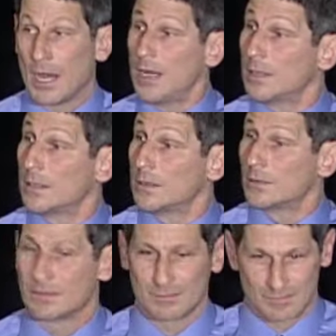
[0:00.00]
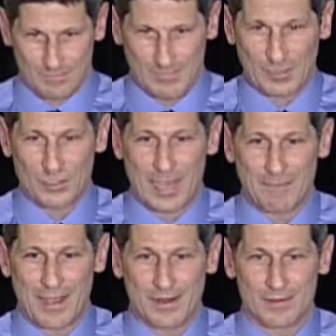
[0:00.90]
Huh? That's your
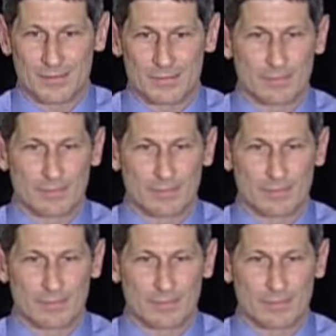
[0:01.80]
time buyer?